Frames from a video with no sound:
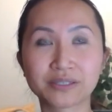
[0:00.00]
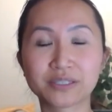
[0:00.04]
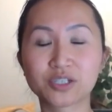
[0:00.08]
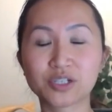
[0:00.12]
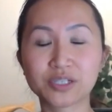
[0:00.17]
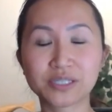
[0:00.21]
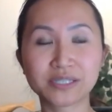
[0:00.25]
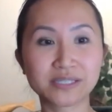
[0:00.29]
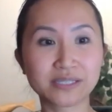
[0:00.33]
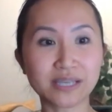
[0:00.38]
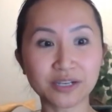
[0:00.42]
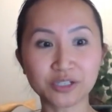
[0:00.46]

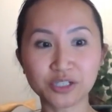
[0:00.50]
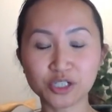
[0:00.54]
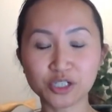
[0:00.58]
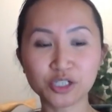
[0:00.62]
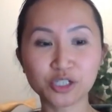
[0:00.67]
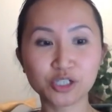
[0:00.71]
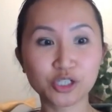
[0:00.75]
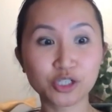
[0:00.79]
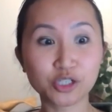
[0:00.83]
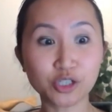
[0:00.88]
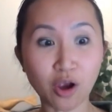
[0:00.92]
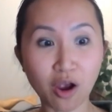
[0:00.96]
just such a
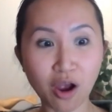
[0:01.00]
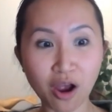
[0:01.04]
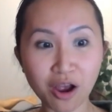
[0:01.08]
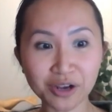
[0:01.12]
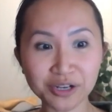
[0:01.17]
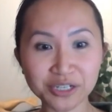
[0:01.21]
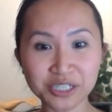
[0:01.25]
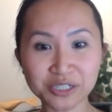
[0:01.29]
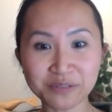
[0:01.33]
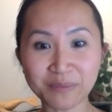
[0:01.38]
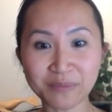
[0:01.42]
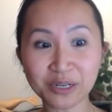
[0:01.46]

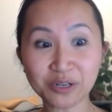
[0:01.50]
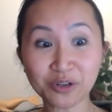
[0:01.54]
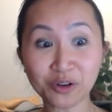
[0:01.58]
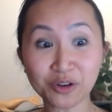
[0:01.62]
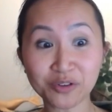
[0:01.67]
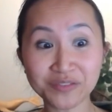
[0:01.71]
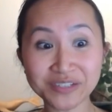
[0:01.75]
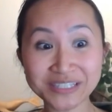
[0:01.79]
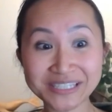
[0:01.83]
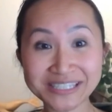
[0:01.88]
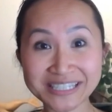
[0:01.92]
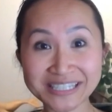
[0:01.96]
shock to my
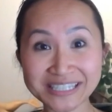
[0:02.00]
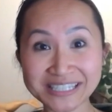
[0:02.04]
nervous